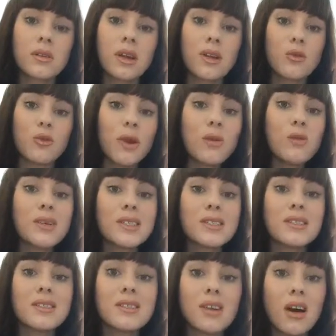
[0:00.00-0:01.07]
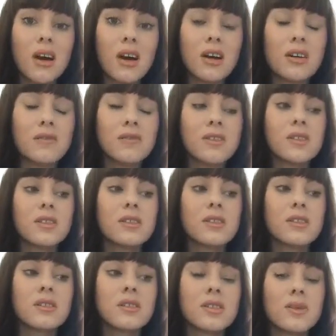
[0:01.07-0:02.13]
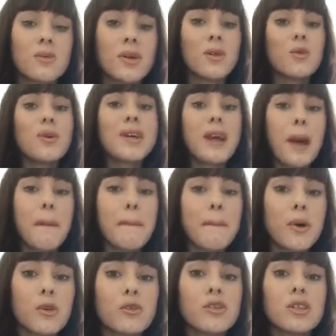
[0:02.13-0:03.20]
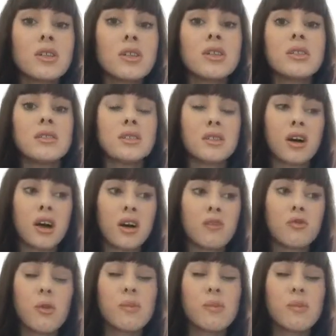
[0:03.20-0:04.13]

And when we're starved, when we're emotionally starved,